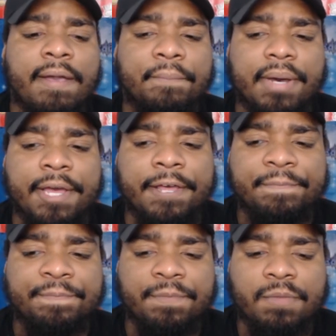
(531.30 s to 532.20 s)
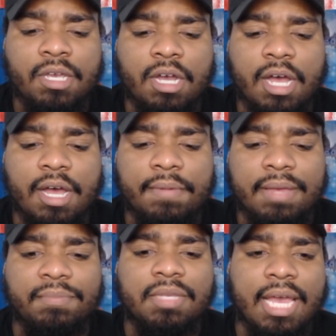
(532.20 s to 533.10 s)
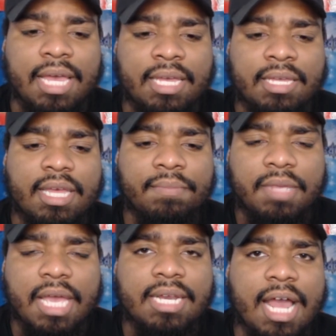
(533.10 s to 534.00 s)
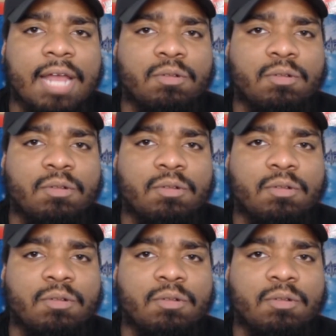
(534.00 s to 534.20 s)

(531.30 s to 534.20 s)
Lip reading: But MK9